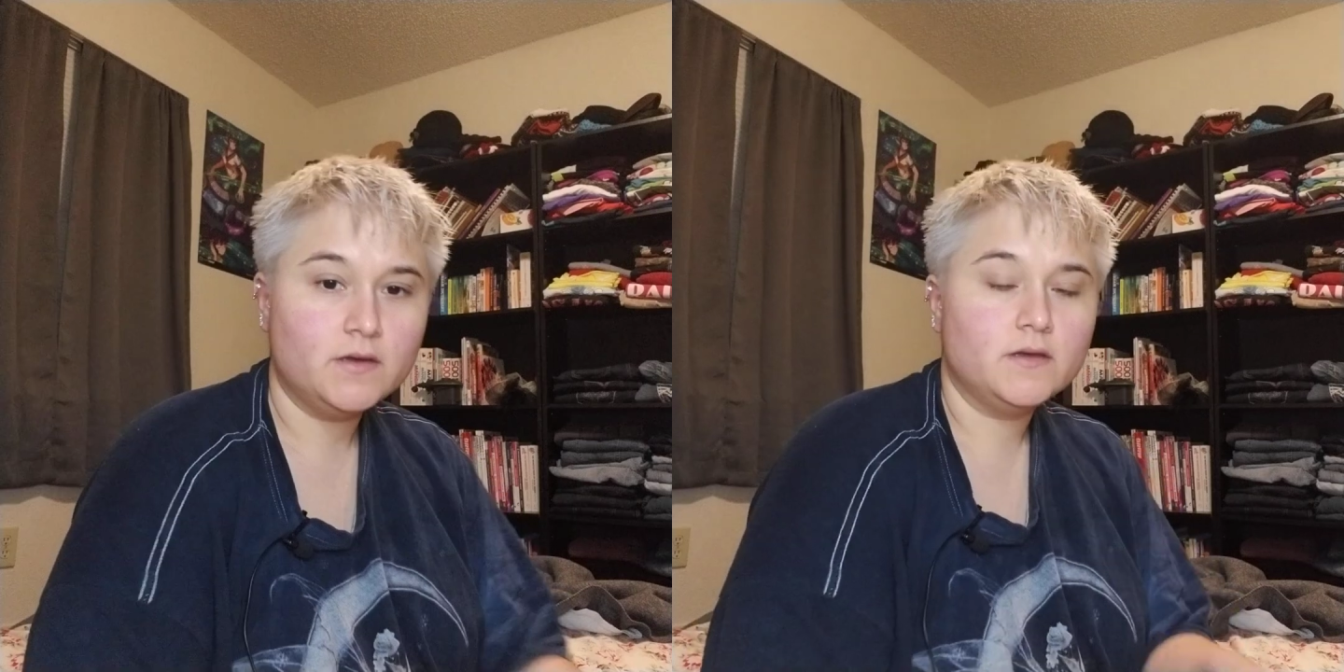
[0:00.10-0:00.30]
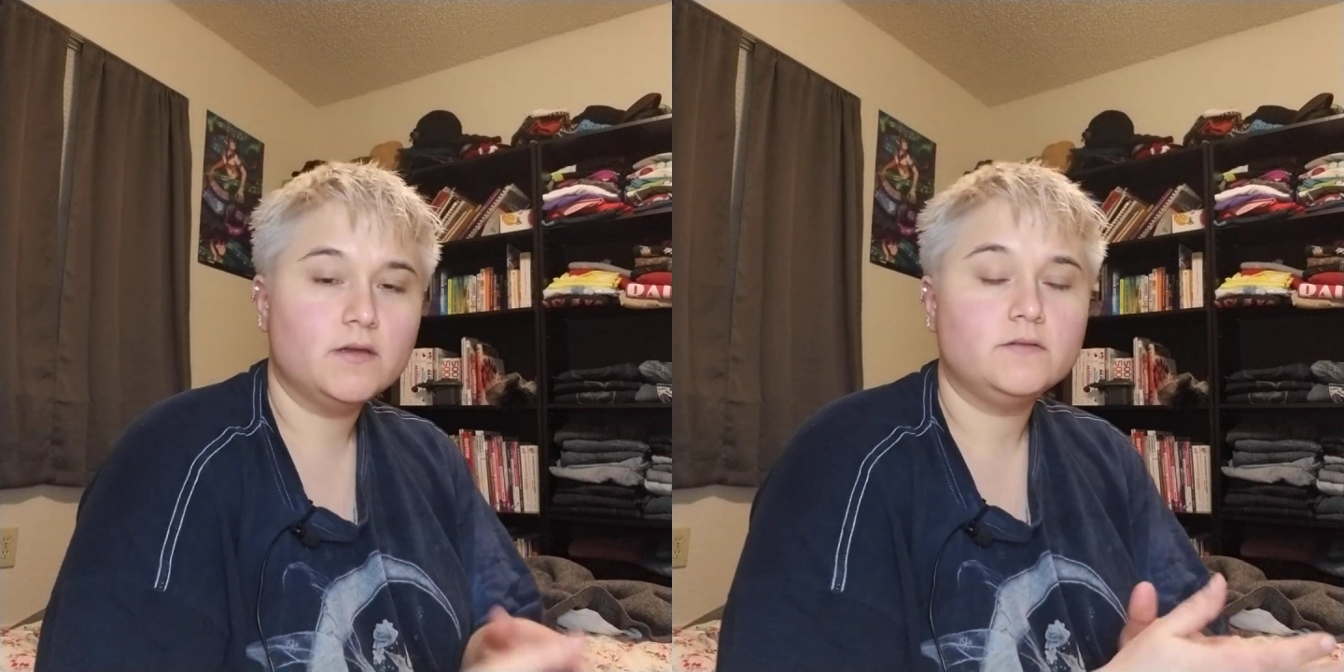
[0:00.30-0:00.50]

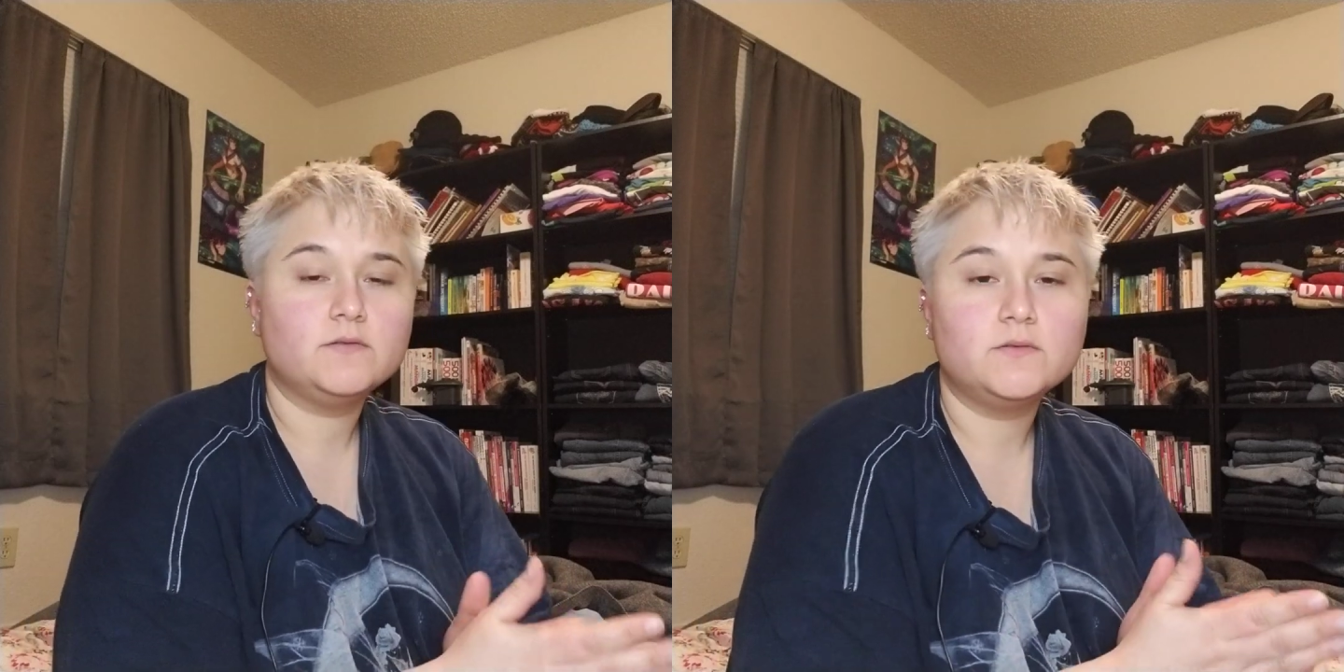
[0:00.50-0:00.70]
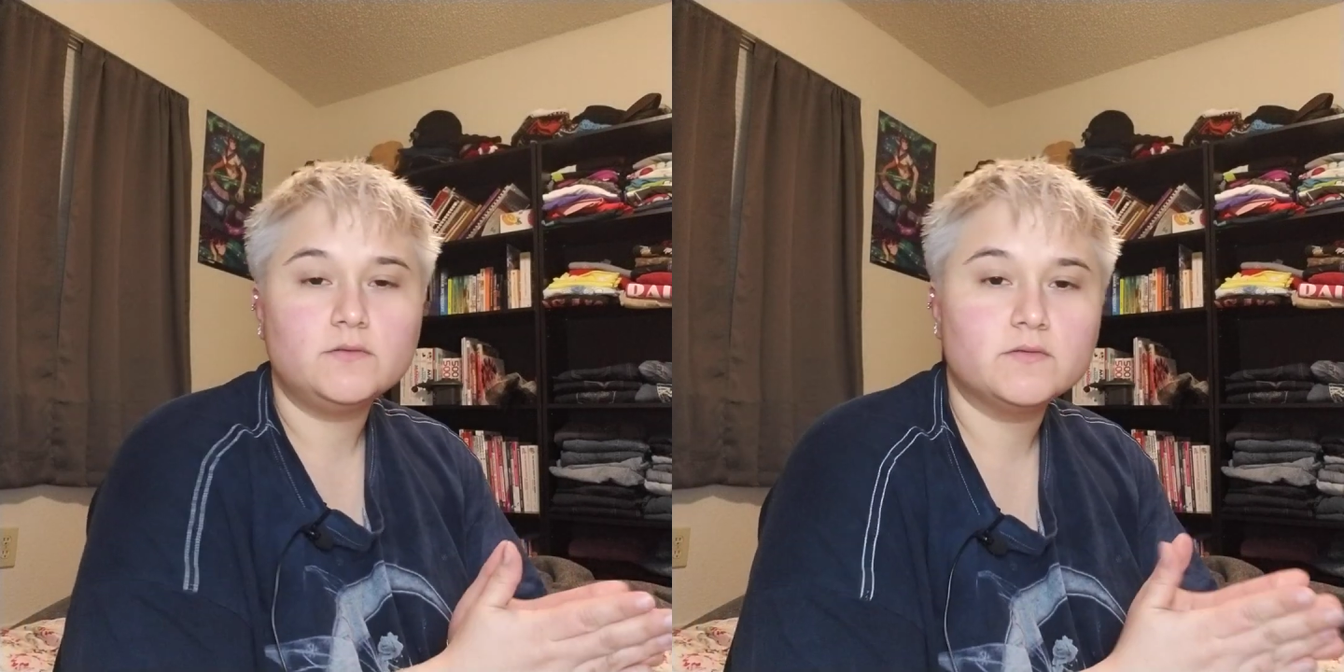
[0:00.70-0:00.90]

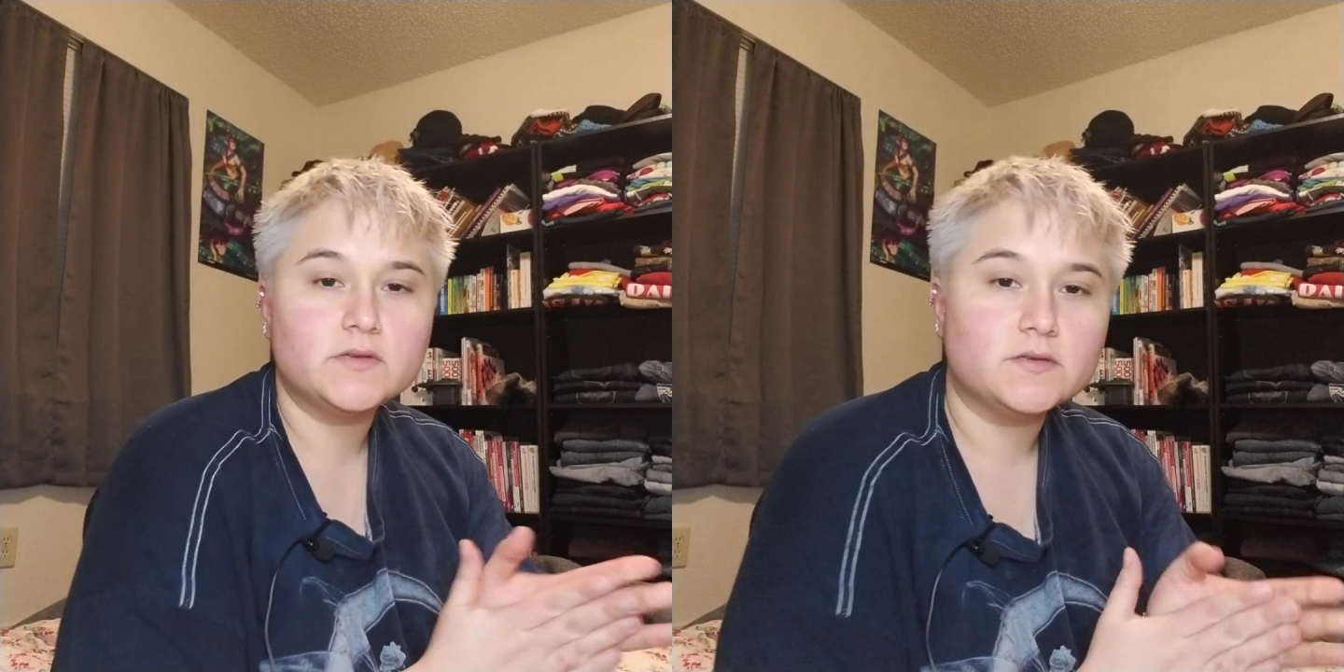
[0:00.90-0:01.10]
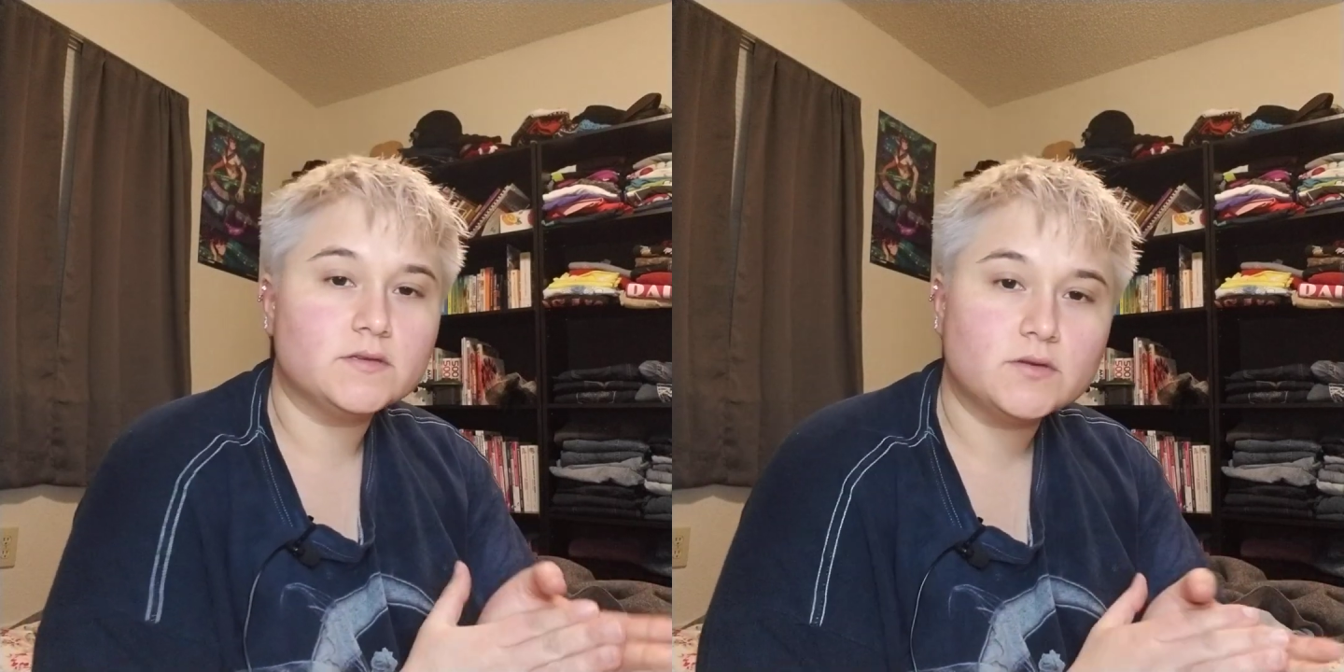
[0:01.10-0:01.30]
Hello,
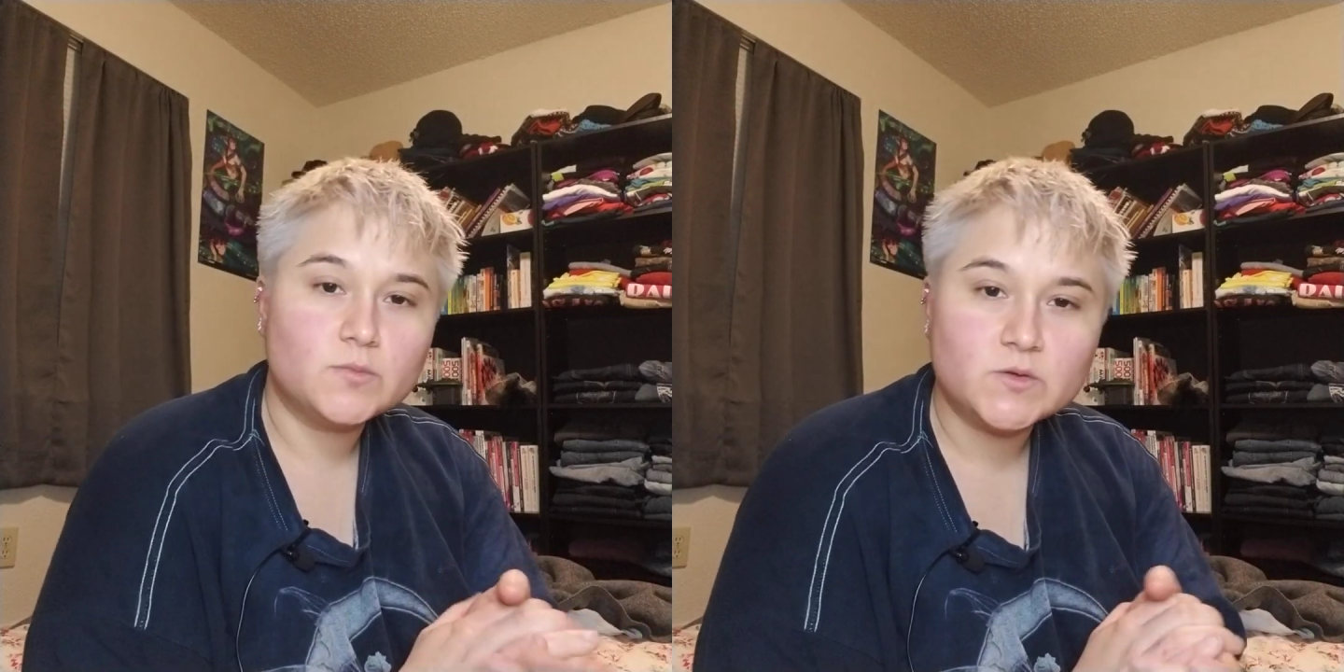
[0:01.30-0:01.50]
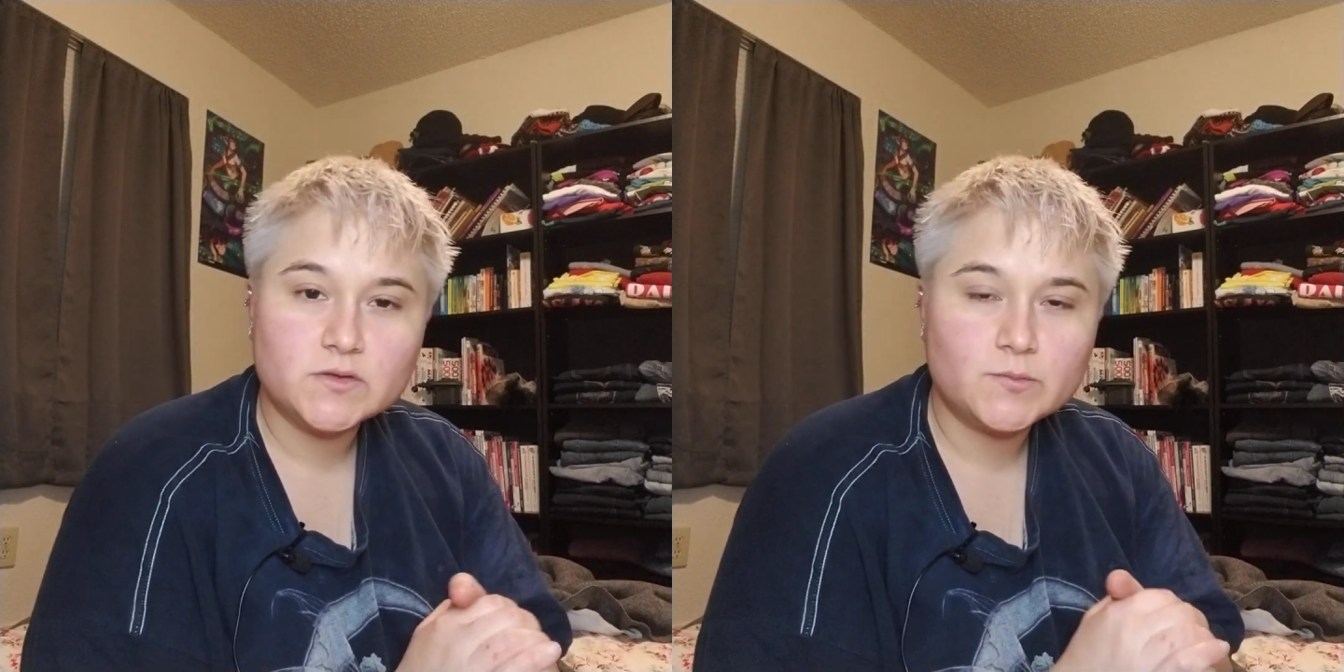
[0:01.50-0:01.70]
this is Thomas